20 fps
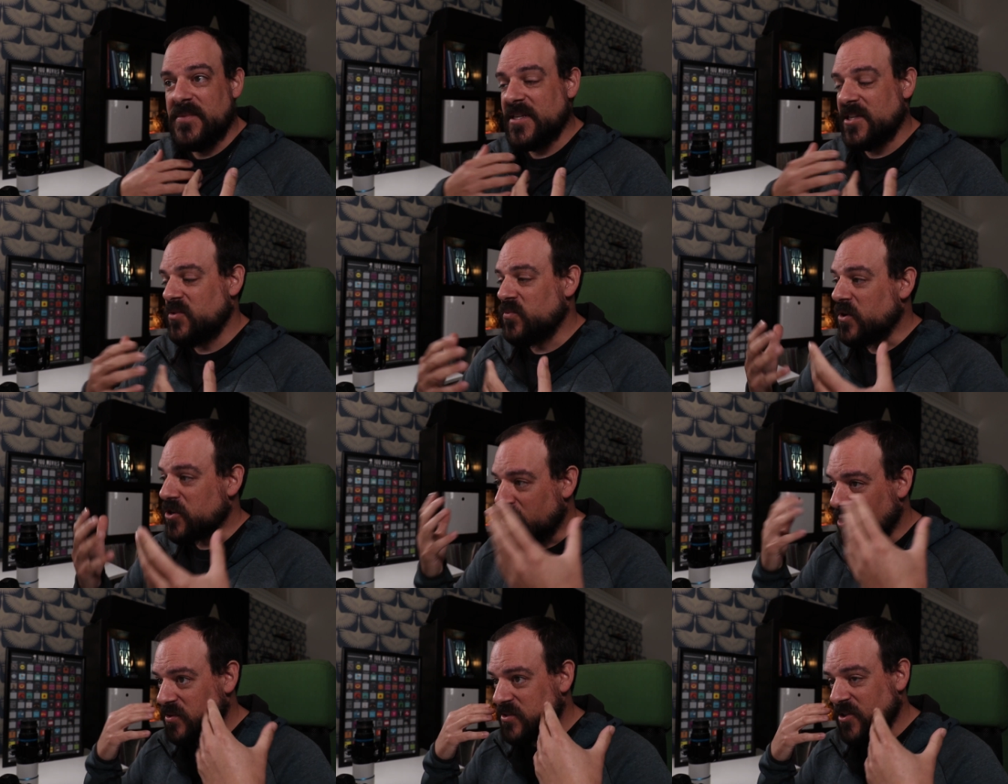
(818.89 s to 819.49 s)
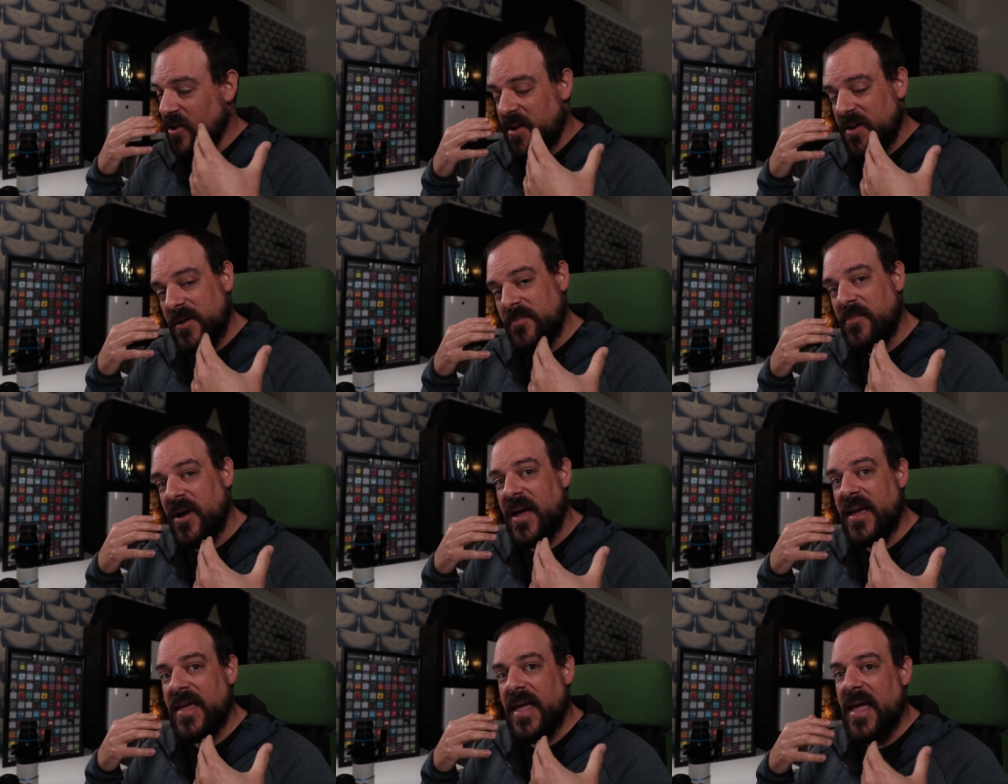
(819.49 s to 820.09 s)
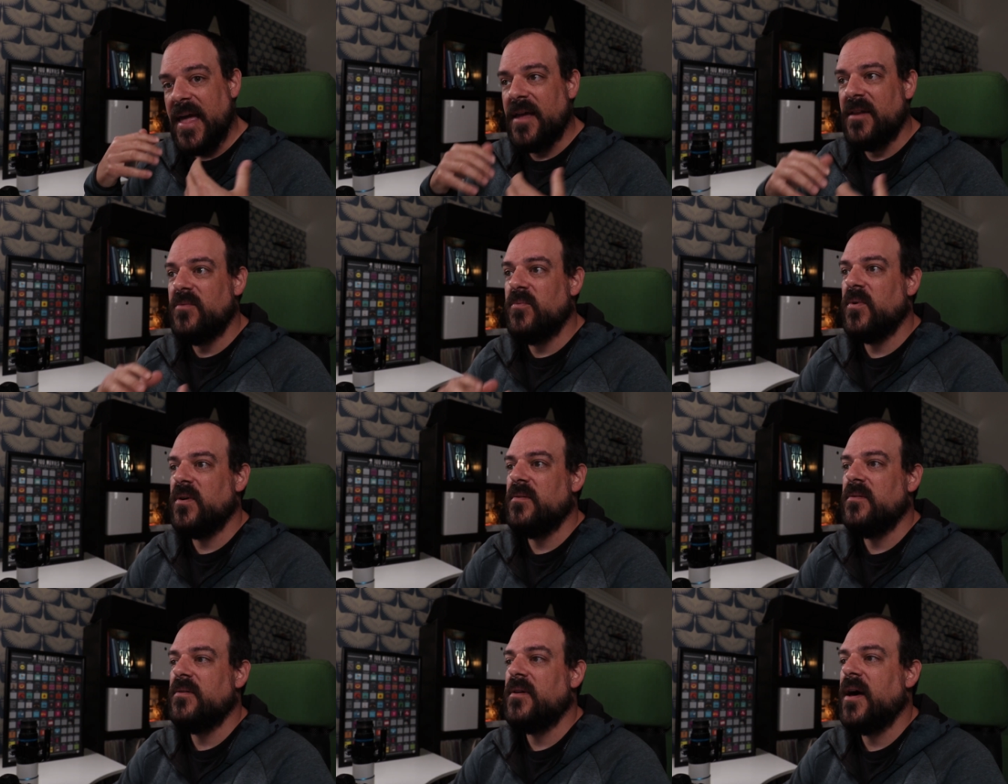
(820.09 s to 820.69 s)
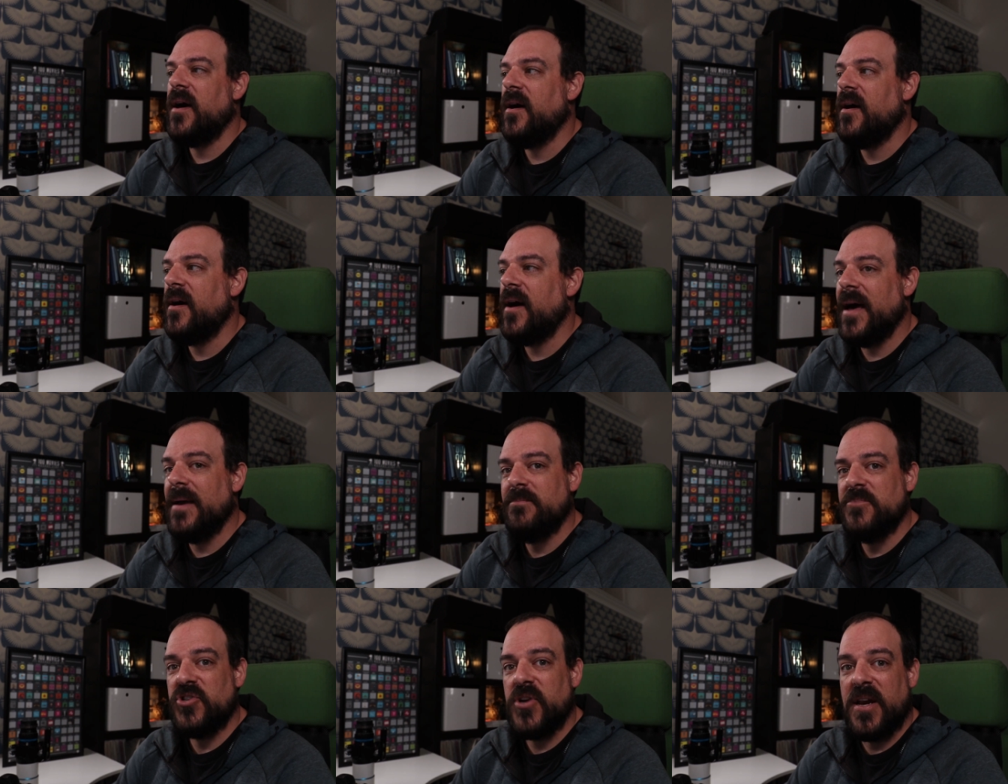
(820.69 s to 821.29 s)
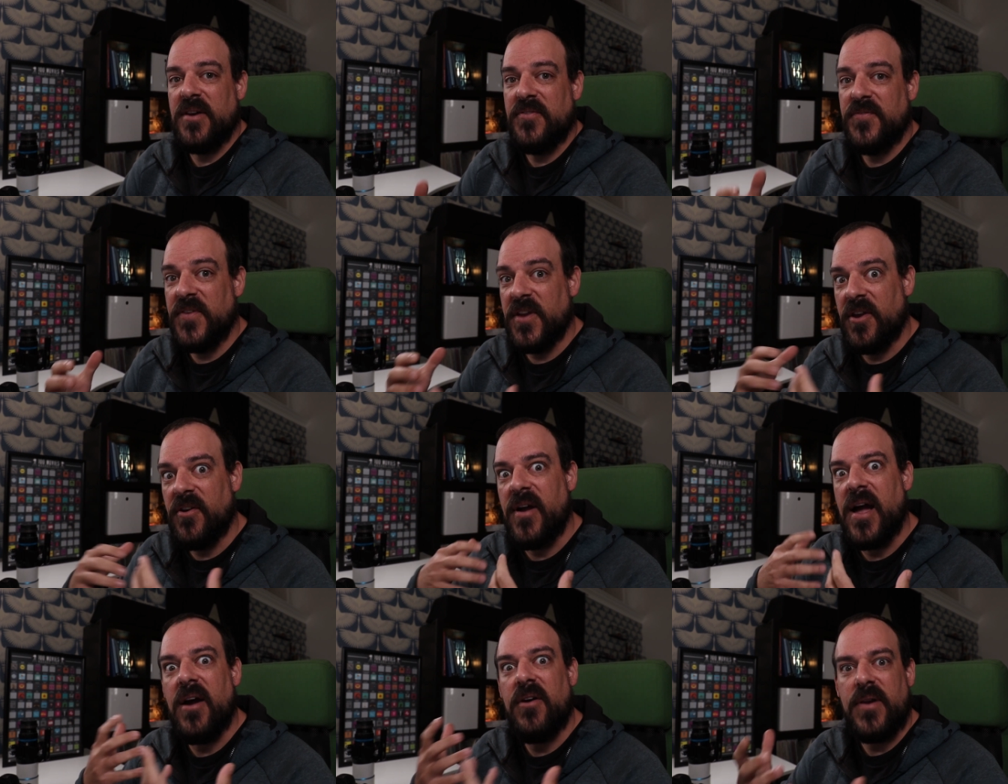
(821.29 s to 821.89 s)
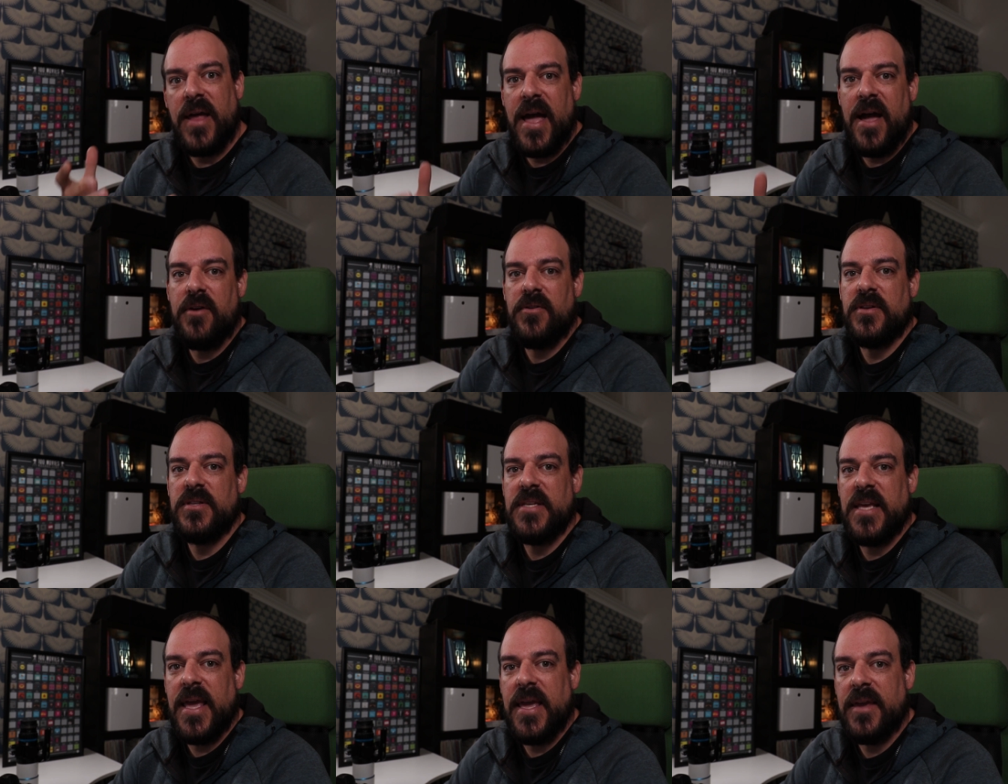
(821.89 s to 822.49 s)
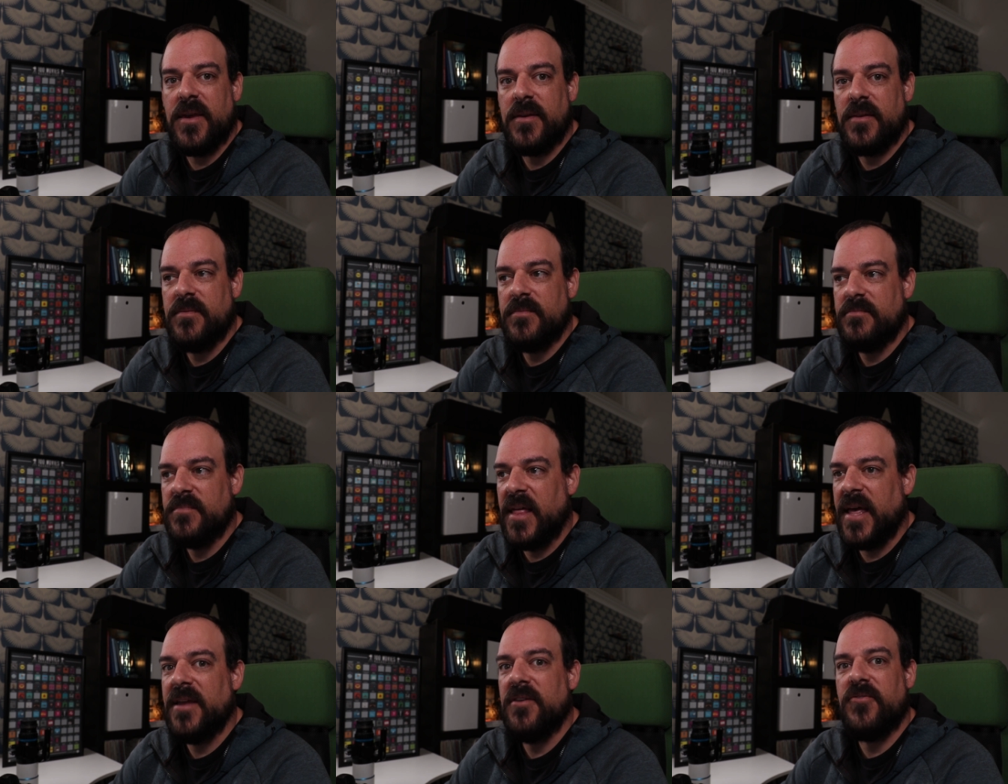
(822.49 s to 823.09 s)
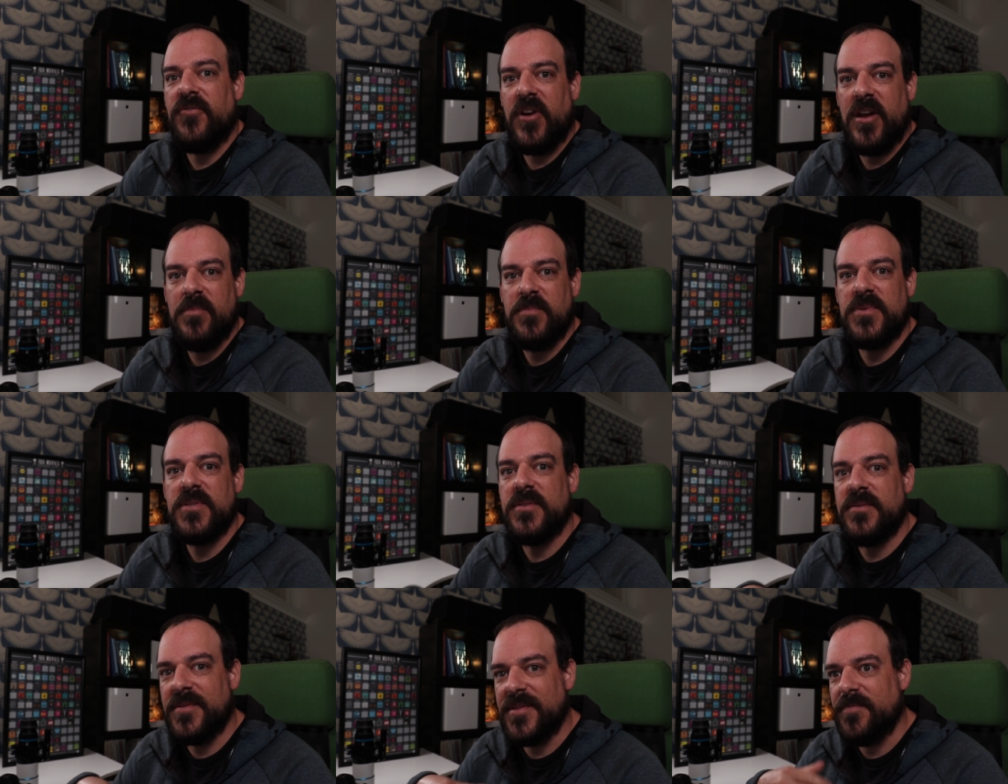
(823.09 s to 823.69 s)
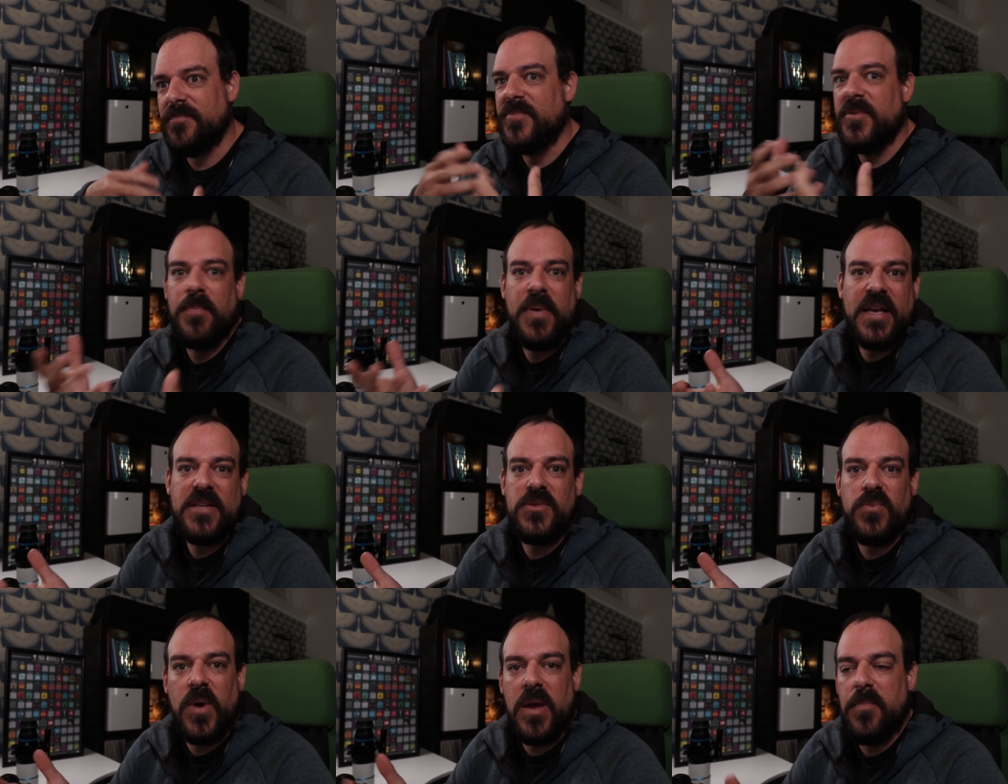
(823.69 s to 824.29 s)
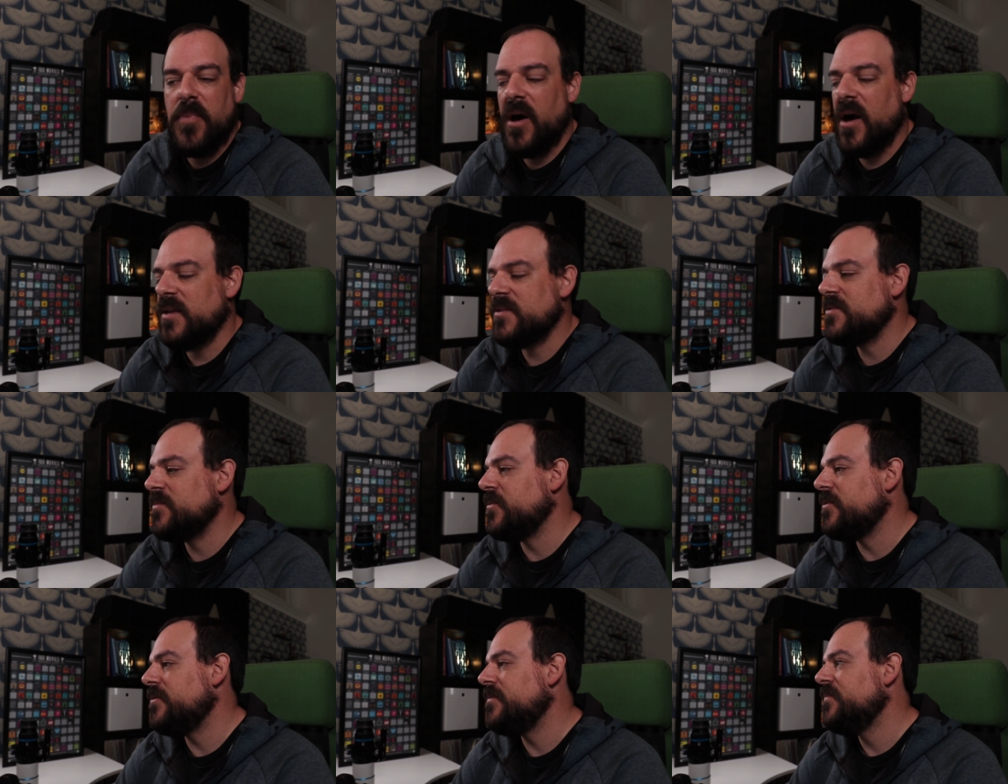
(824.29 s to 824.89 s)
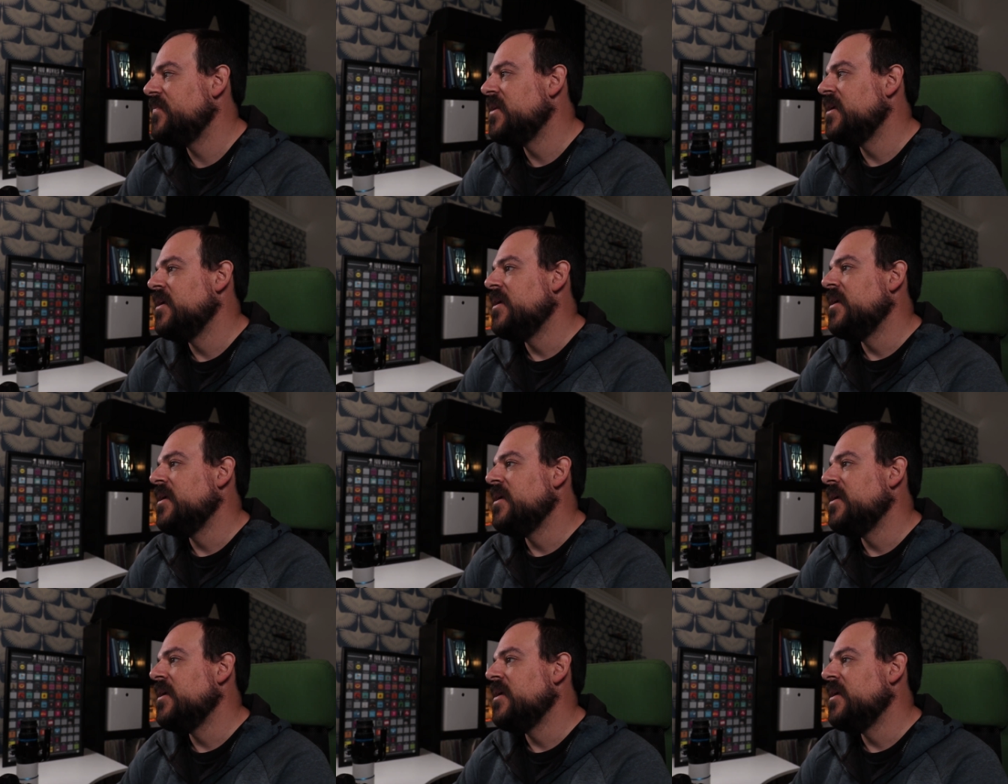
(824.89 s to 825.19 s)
That's what goes on in my head when uh, I'm trying to figure out how to take light frames the, the best way possible.